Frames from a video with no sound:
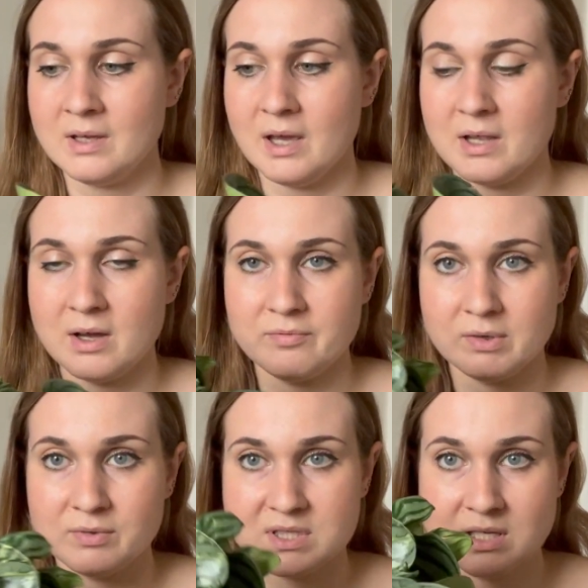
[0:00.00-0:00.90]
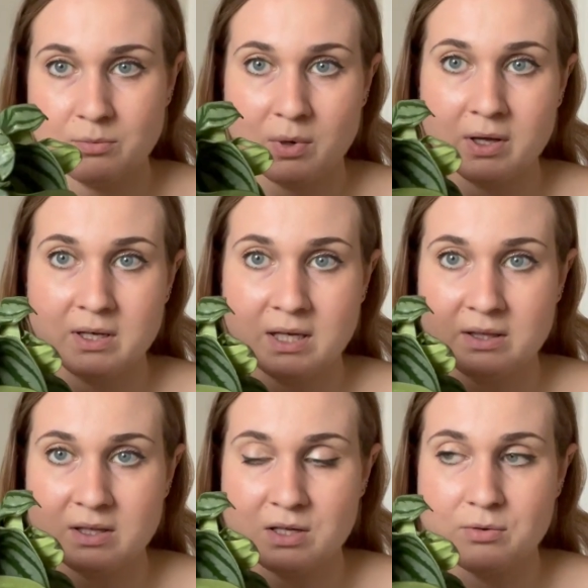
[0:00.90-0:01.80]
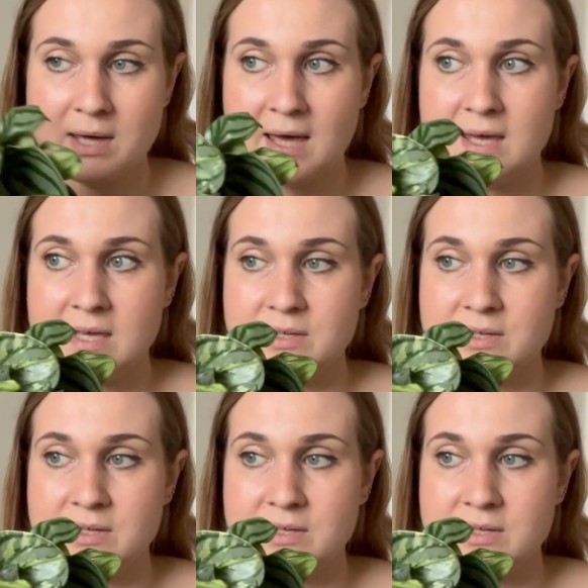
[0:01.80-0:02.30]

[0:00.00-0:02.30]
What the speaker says: and I've never seen one in the UK